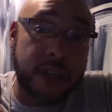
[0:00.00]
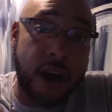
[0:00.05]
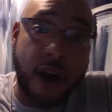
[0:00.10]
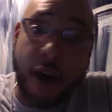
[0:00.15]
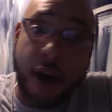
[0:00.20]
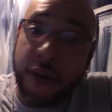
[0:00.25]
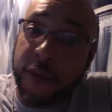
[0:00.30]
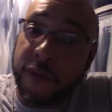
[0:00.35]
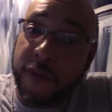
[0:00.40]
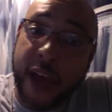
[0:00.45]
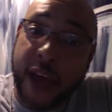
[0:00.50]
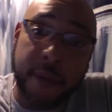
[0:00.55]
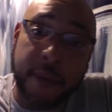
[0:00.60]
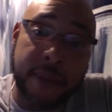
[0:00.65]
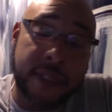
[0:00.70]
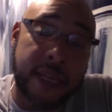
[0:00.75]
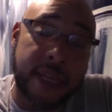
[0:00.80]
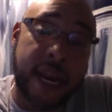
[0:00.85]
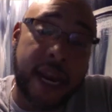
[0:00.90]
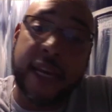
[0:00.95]
all the vitamins
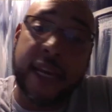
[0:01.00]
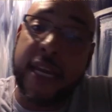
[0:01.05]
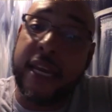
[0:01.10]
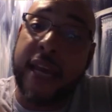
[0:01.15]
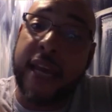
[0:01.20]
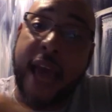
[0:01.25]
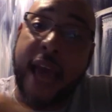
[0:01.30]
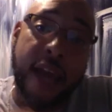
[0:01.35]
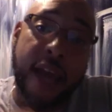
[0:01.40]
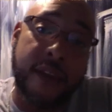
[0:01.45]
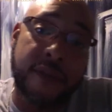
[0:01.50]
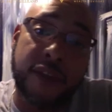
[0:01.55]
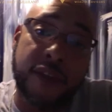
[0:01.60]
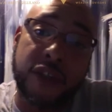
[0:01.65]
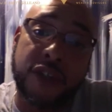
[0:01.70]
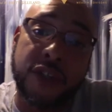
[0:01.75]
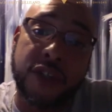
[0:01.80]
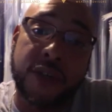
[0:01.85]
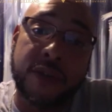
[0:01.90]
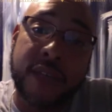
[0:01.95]
that I need out of this
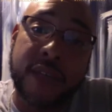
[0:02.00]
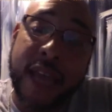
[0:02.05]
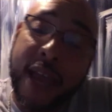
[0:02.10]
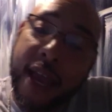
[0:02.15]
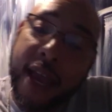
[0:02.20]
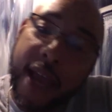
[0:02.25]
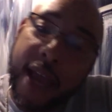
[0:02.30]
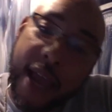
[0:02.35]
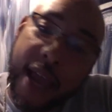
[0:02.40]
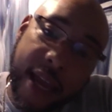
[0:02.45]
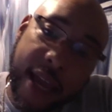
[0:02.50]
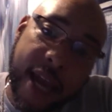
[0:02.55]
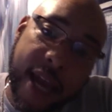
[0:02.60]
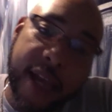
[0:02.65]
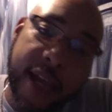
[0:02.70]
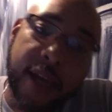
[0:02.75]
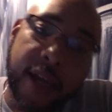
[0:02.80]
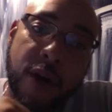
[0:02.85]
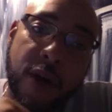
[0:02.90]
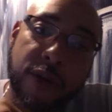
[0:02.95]
juice. And I
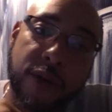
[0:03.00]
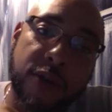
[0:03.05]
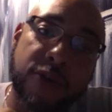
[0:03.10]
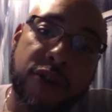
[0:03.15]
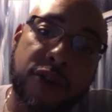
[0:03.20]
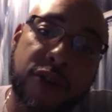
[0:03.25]
can hold those